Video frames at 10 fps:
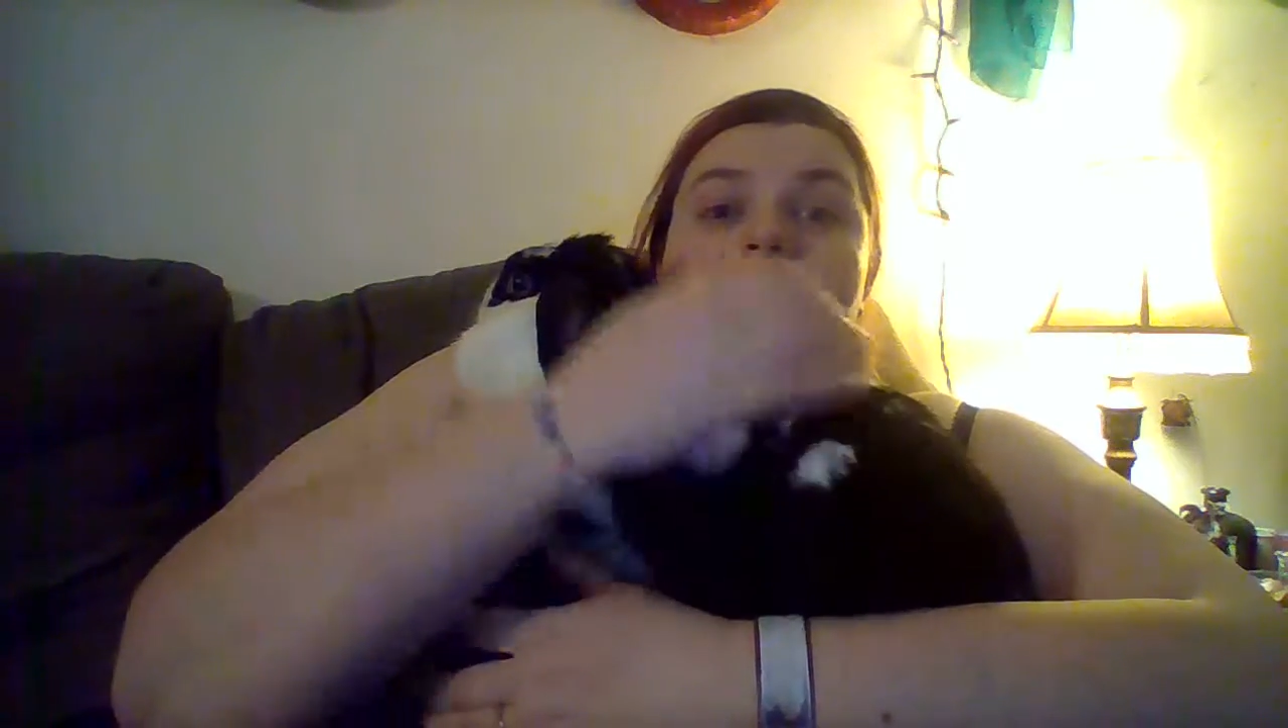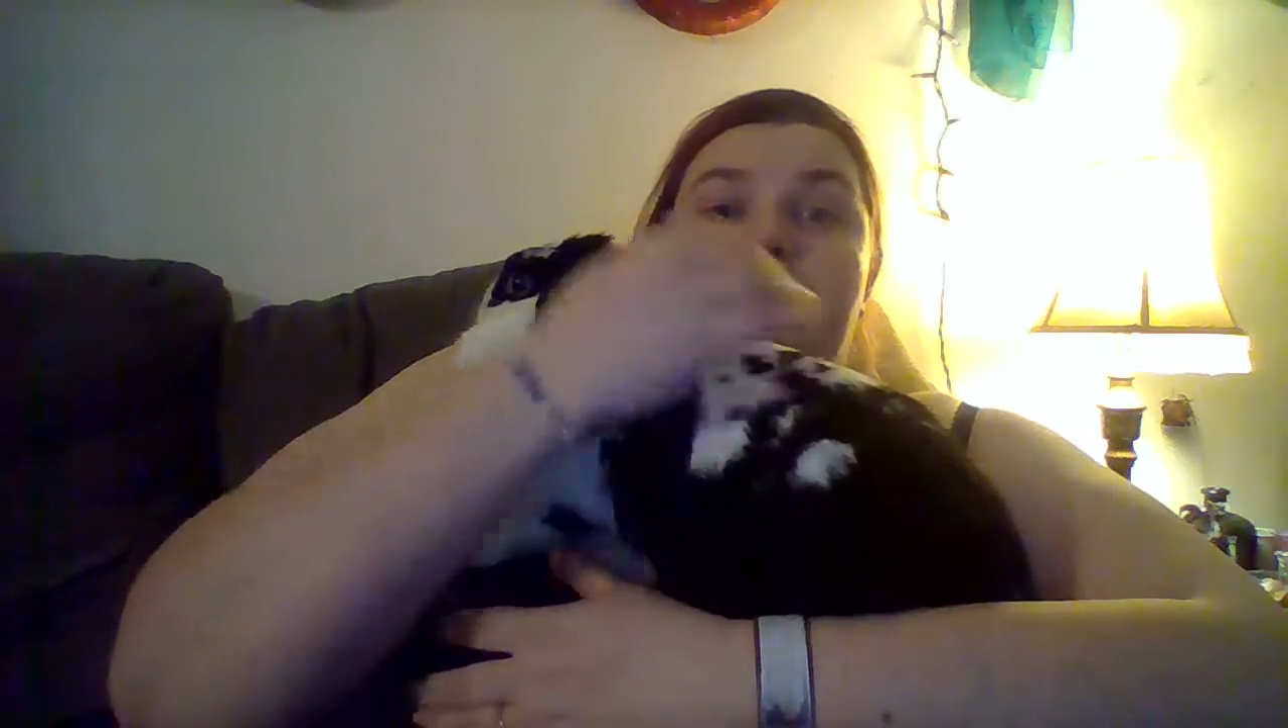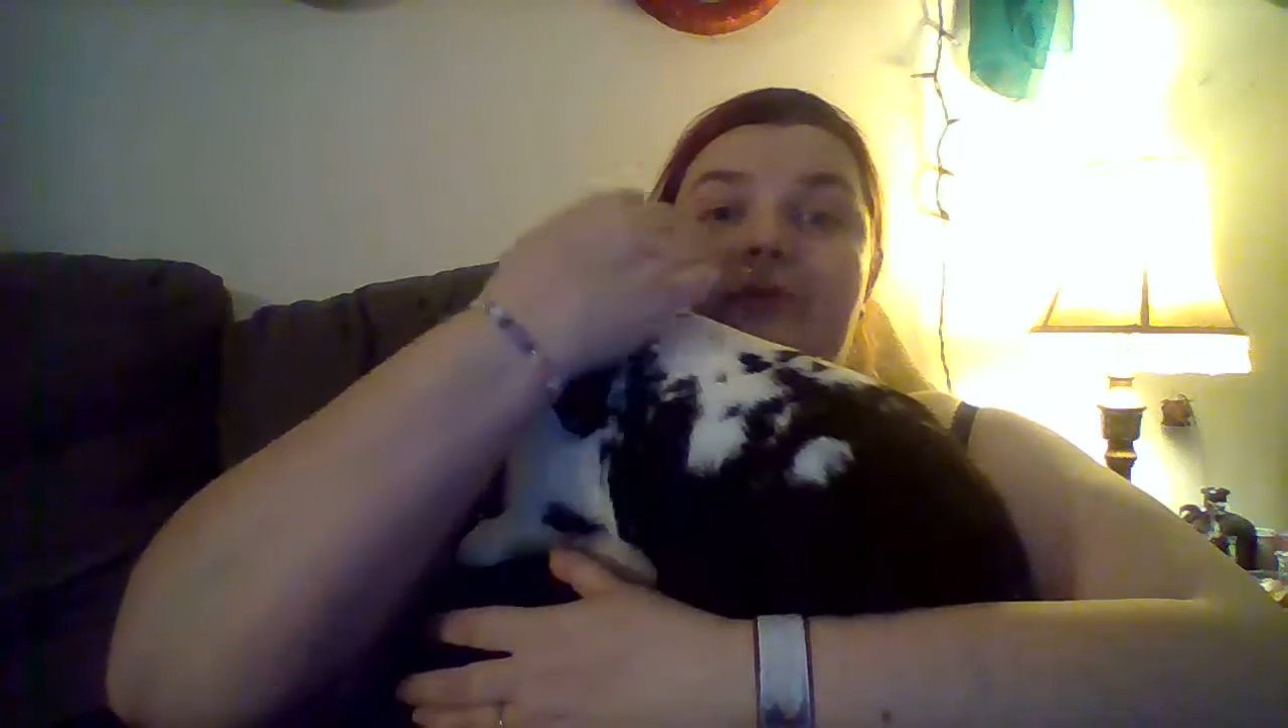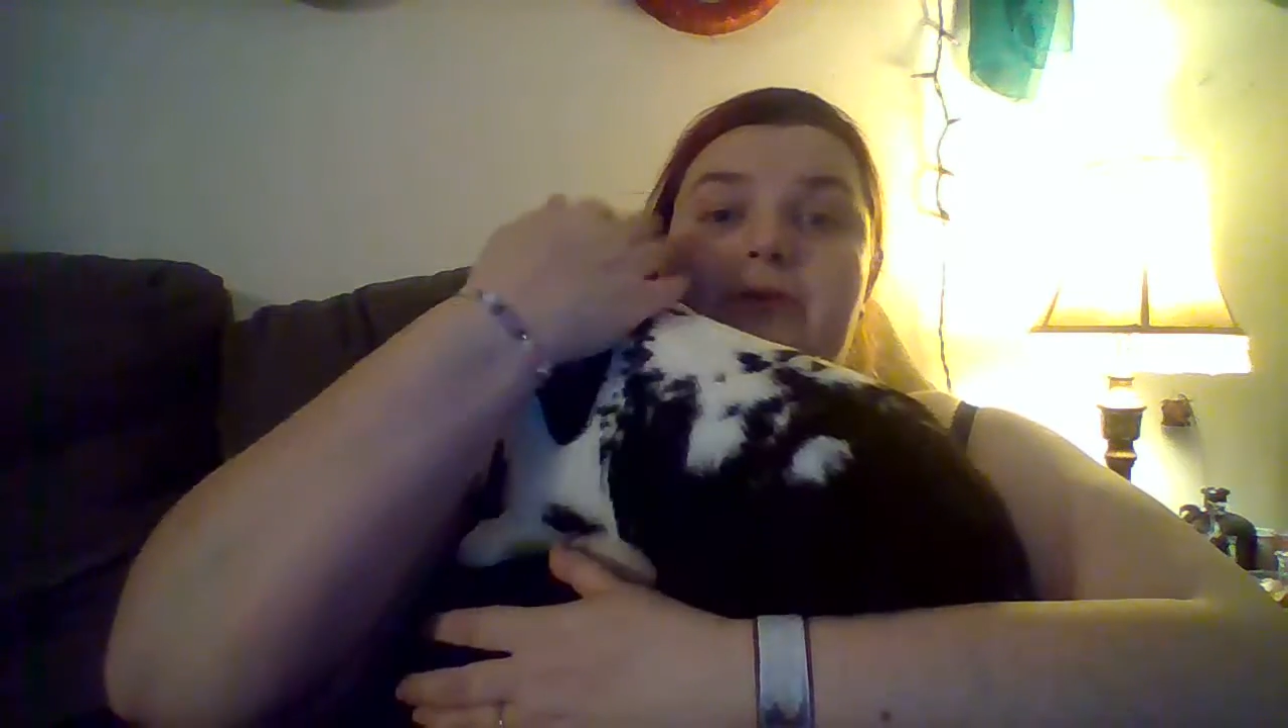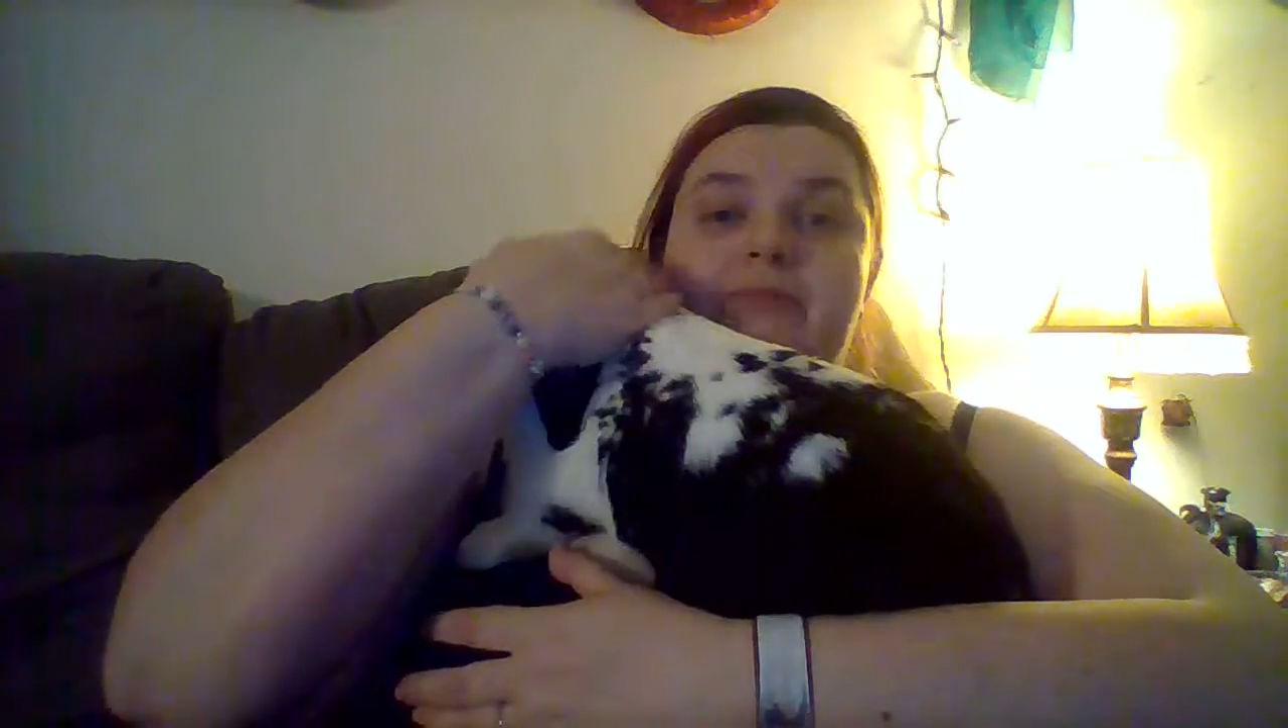
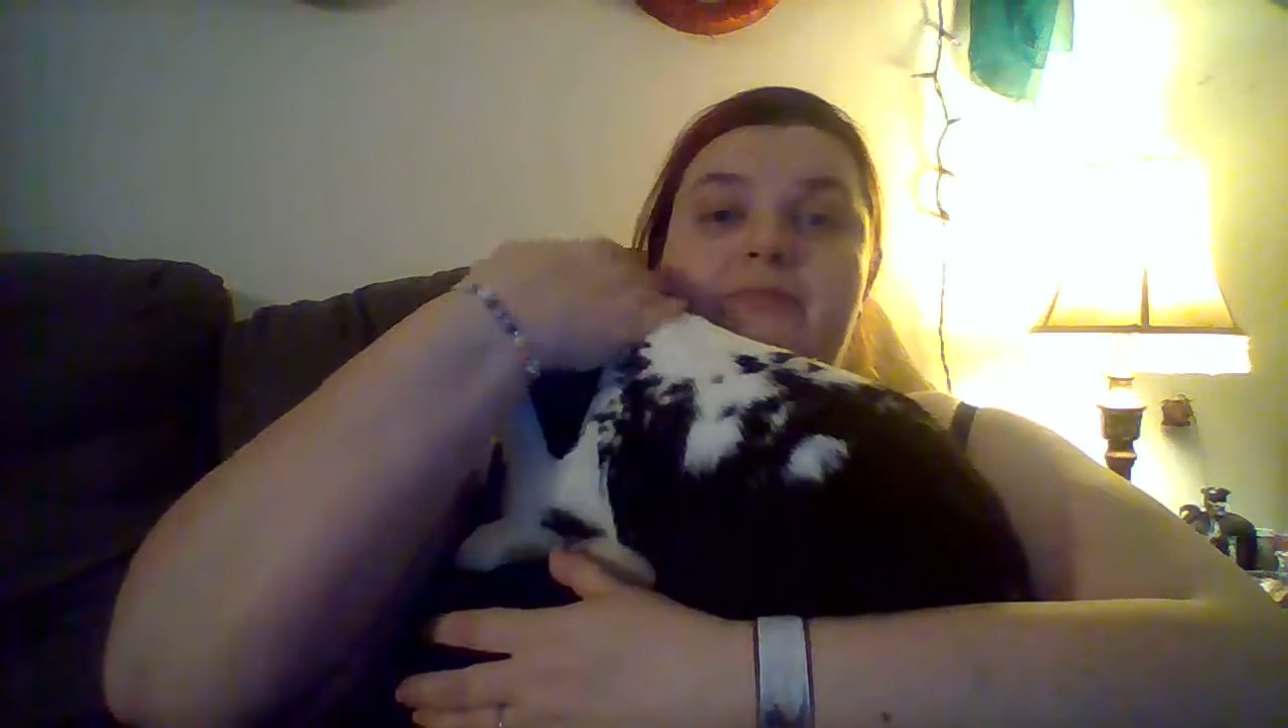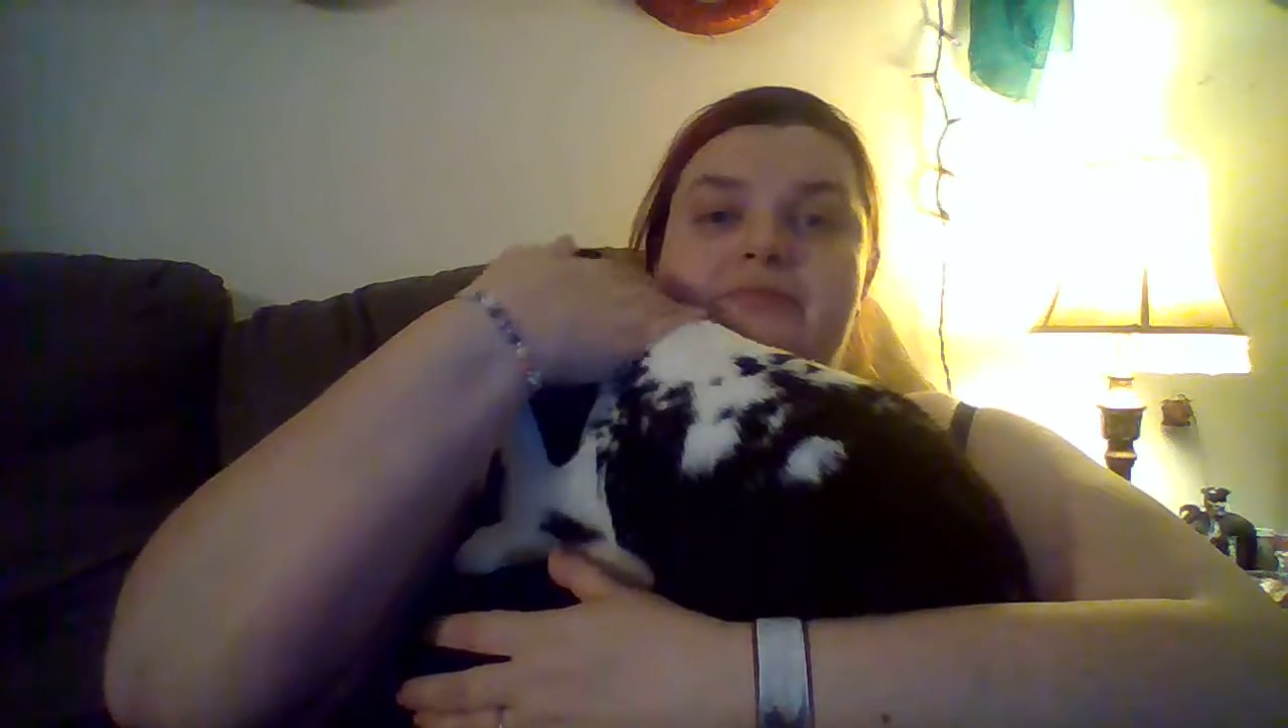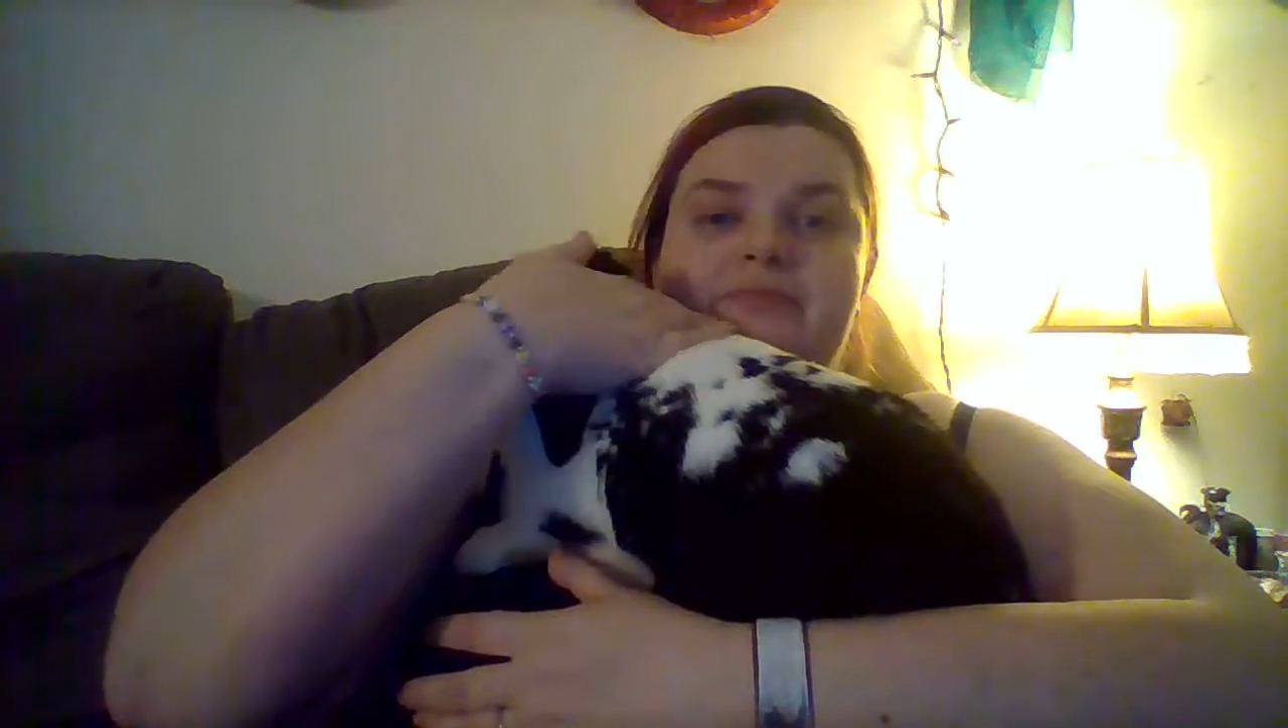vocal.